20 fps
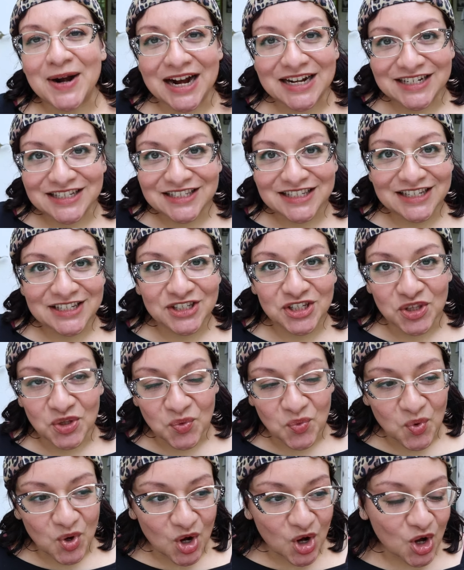practices in
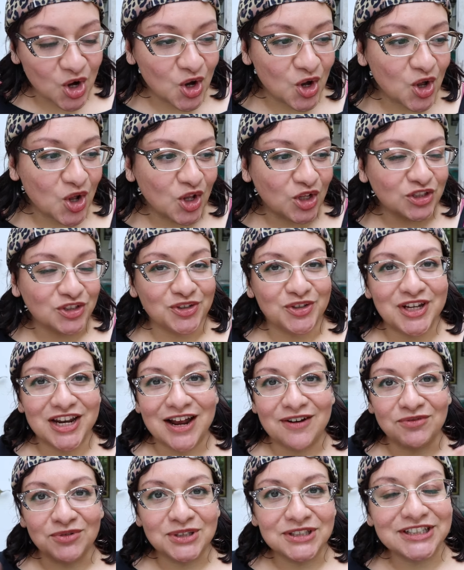the world. You can
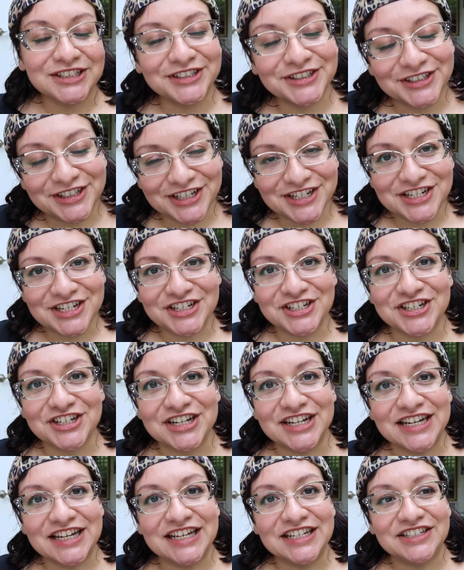have really good
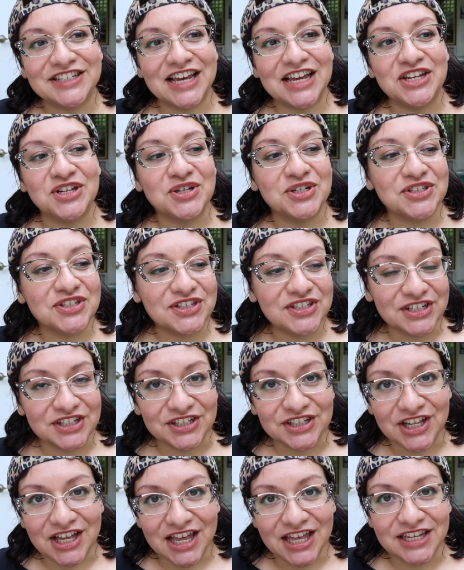conditions and you can
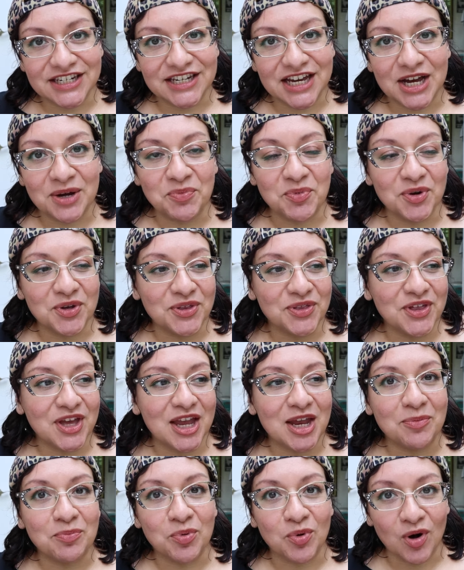still end up with
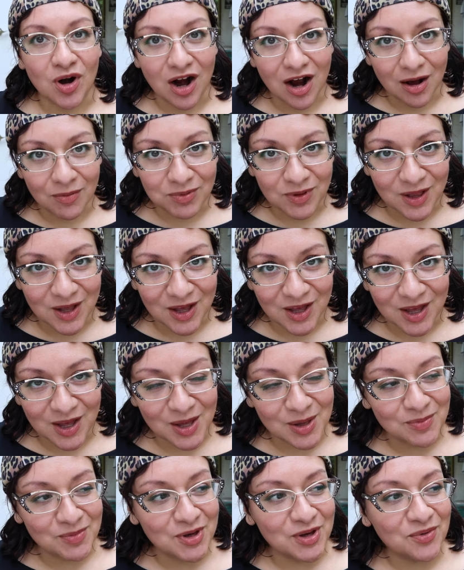a
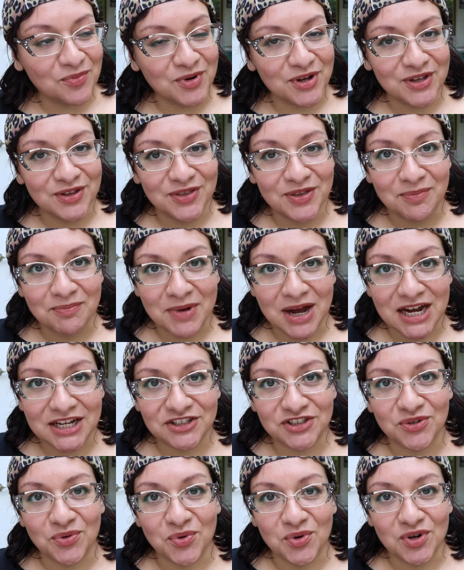problem with
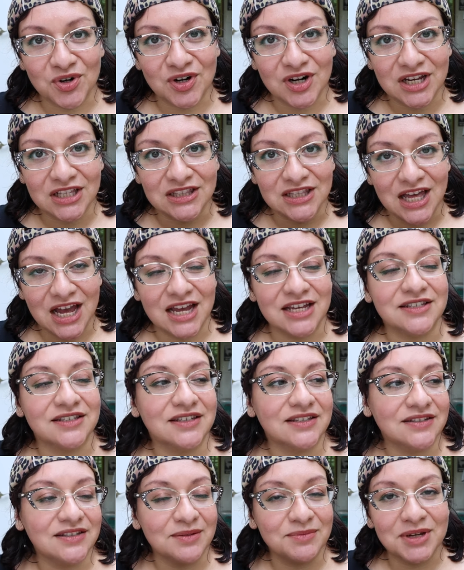mites or
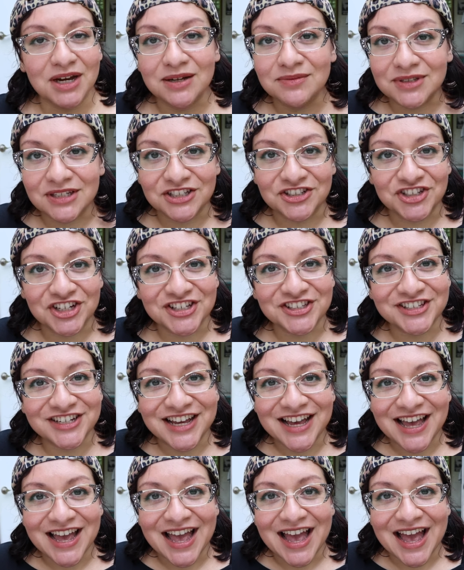lice. Sometimes it just